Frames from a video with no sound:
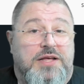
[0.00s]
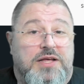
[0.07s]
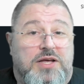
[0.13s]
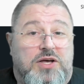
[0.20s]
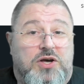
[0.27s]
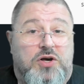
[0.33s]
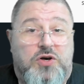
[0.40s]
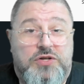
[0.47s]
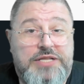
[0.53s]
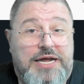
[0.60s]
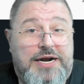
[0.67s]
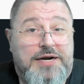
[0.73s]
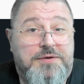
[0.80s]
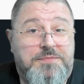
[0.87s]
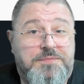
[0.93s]
Go
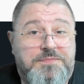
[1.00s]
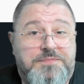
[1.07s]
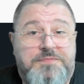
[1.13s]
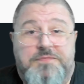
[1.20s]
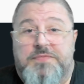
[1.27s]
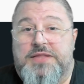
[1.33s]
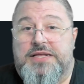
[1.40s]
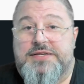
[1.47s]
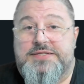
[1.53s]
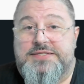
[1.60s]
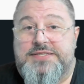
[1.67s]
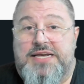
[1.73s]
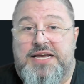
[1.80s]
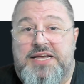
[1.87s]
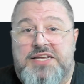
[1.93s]
there,
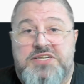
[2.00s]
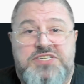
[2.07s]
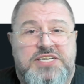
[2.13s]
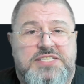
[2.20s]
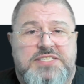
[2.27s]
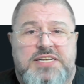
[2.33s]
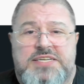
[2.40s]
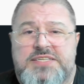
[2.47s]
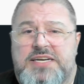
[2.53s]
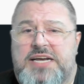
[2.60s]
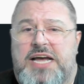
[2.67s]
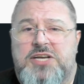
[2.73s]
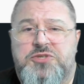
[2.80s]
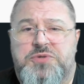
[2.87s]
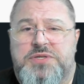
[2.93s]
say just as a
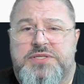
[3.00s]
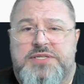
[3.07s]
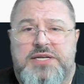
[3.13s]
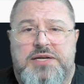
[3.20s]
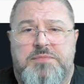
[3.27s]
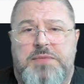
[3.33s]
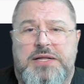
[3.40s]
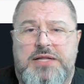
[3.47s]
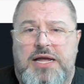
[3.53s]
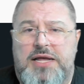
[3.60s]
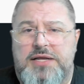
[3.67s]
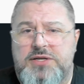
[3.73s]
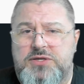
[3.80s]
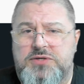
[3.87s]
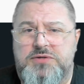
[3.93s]
casual thing, but
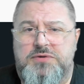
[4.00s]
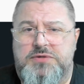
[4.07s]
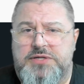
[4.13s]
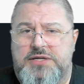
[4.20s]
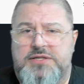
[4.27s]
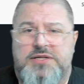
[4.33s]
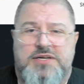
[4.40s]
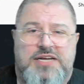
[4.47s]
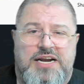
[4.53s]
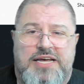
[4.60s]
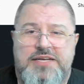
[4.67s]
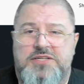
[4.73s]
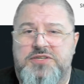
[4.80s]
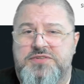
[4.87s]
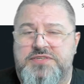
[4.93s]
you, the
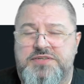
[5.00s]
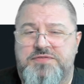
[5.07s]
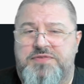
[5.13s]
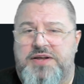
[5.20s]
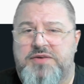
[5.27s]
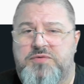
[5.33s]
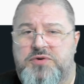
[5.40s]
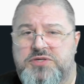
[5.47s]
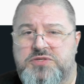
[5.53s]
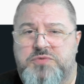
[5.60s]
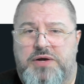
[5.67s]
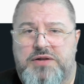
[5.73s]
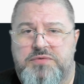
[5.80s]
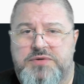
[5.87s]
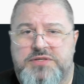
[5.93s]
client of SimFly works
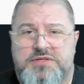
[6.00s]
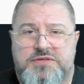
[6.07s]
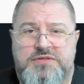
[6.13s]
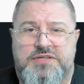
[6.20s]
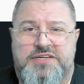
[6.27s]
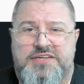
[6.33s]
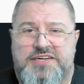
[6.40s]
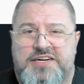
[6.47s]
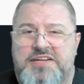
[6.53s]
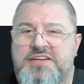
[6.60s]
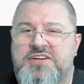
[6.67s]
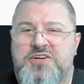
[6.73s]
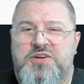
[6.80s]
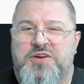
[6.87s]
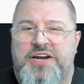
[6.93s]
well with you, like,
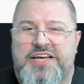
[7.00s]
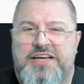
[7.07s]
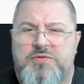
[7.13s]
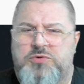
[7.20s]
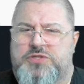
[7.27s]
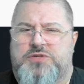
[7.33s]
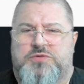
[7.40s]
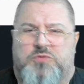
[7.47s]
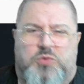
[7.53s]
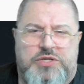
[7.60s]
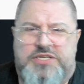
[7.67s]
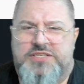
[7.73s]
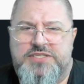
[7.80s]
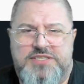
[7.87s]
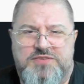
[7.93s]
what
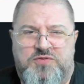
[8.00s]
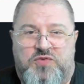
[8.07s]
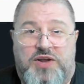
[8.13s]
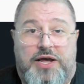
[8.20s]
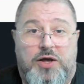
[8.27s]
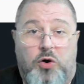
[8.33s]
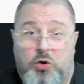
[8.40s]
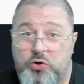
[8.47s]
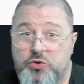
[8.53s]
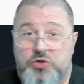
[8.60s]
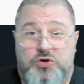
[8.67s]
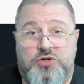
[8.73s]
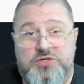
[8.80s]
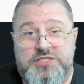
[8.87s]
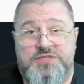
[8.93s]
is SimFly? Oh, you don't
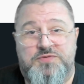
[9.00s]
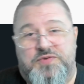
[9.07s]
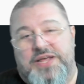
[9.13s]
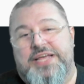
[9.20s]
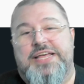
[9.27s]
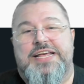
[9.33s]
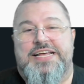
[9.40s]
know SimFly?